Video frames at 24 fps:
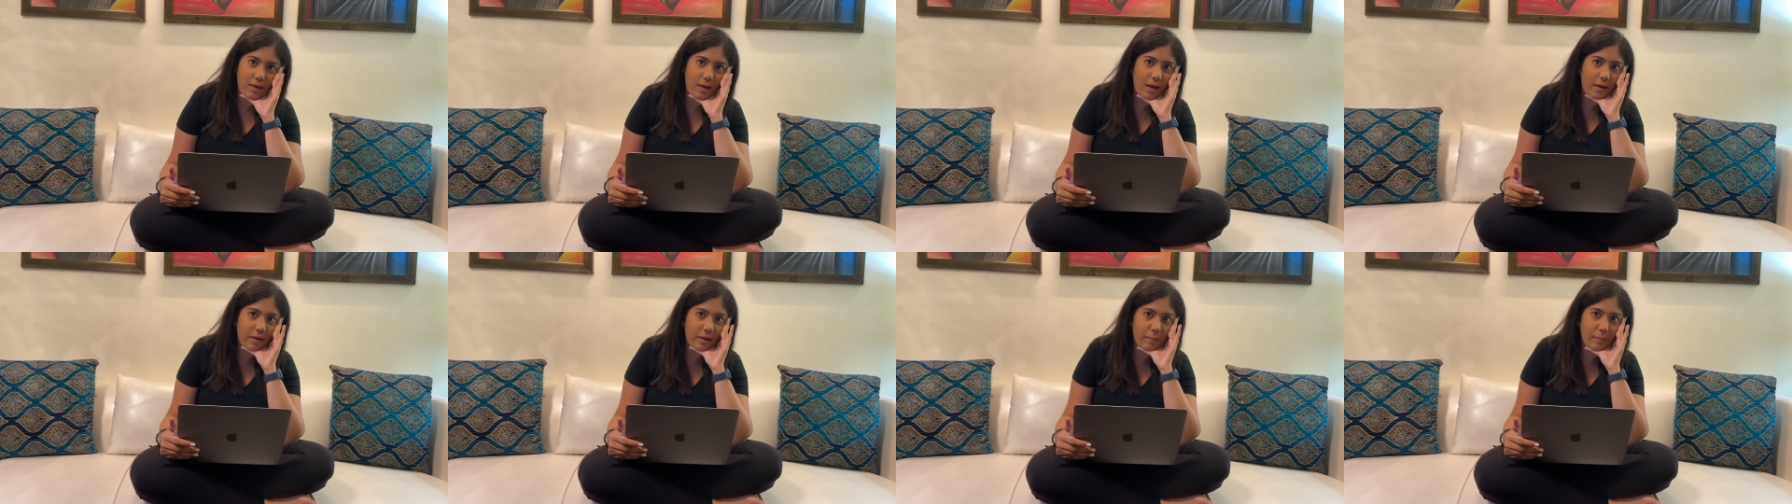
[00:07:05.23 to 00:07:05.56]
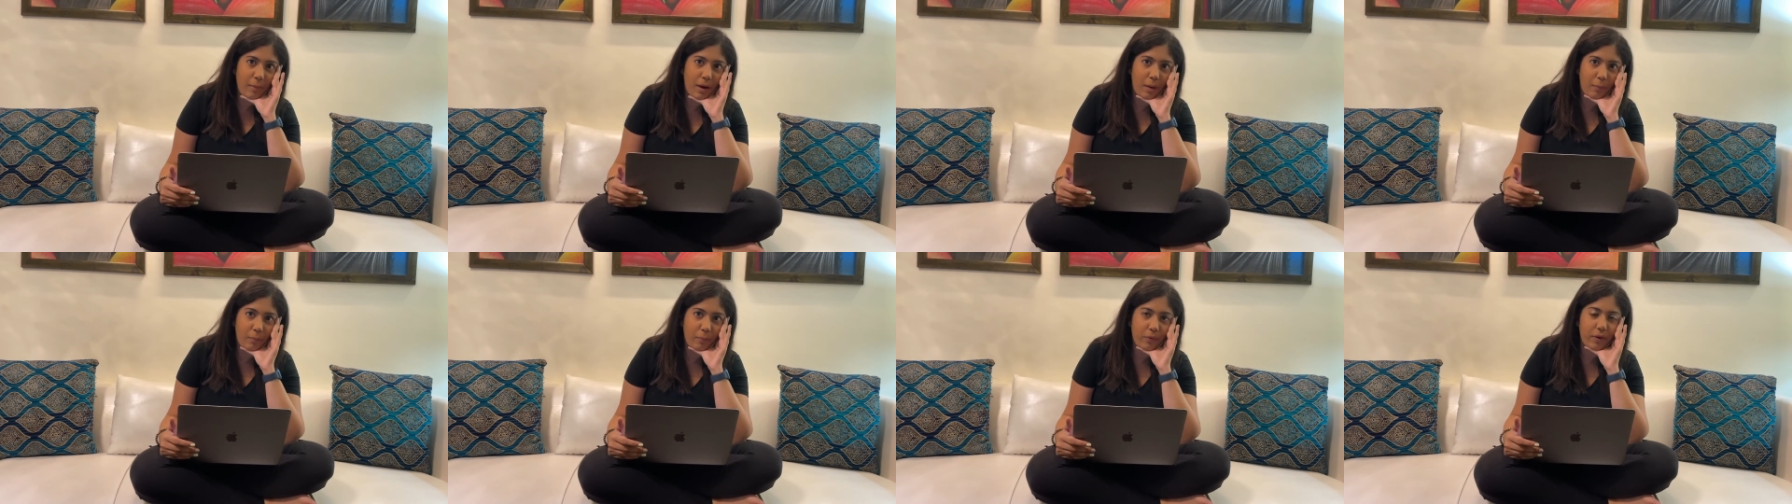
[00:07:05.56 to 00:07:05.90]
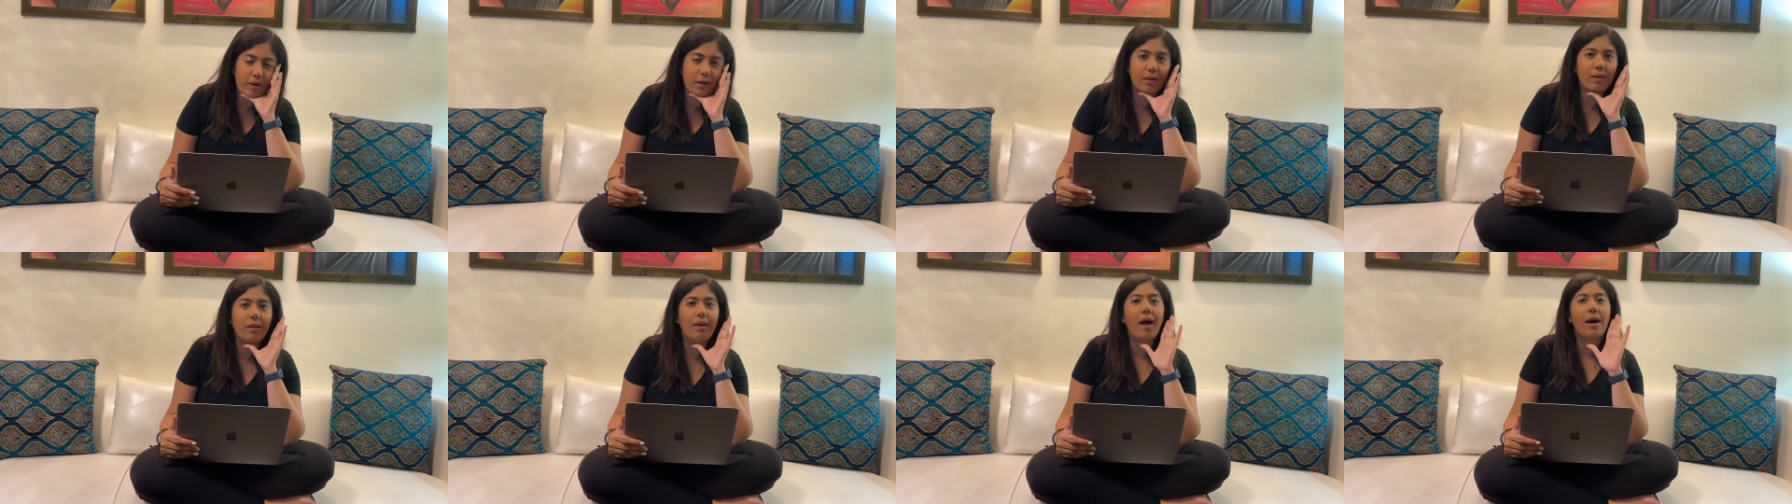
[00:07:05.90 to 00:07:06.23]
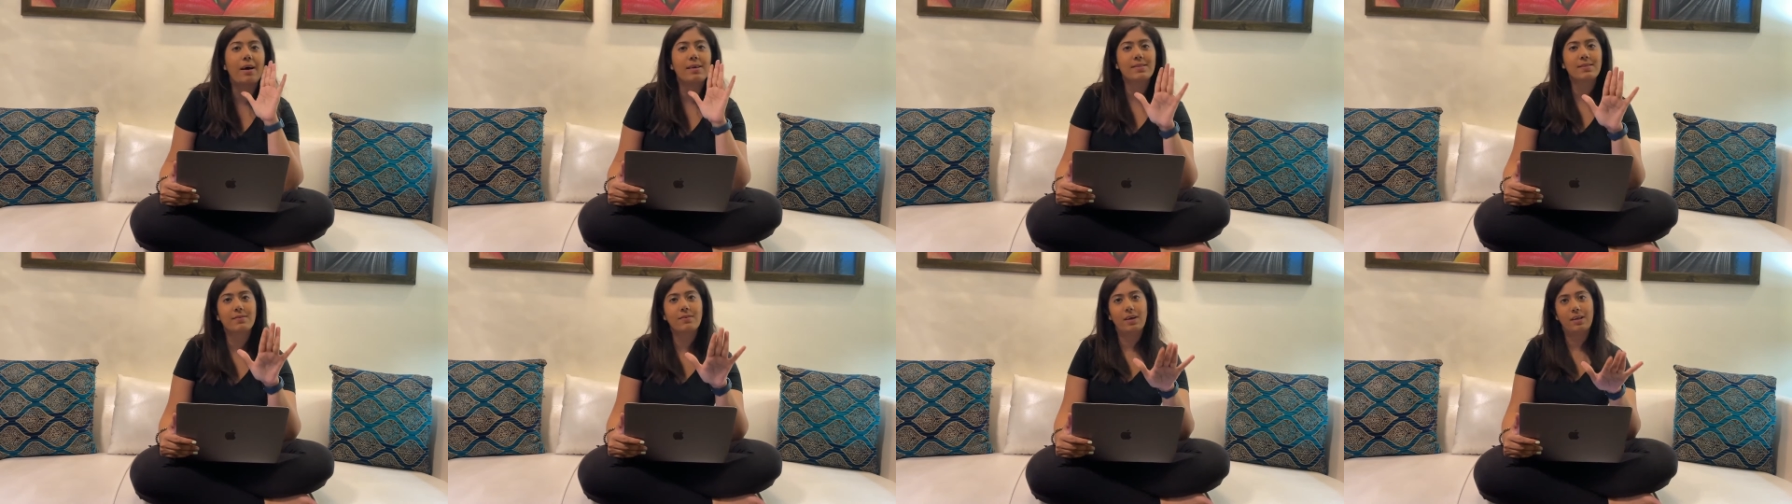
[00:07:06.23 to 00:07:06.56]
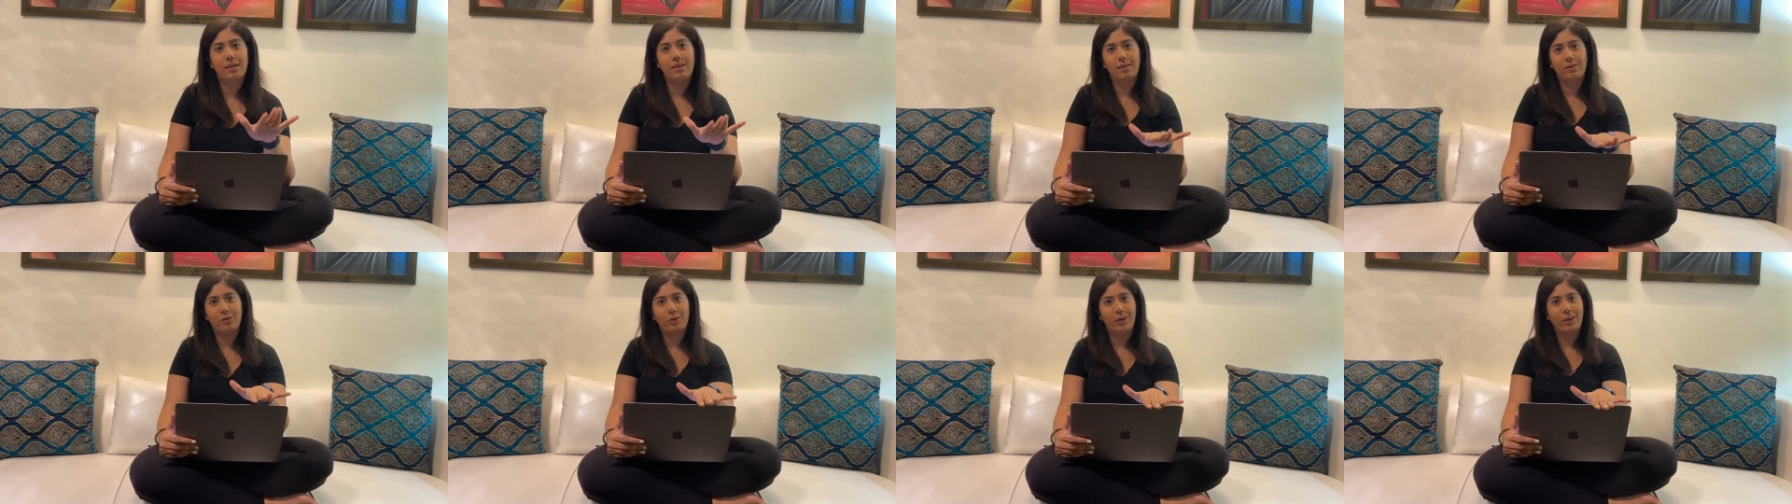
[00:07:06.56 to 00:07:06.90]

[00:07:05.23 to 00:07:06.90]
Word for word: Arey bapre, last wala.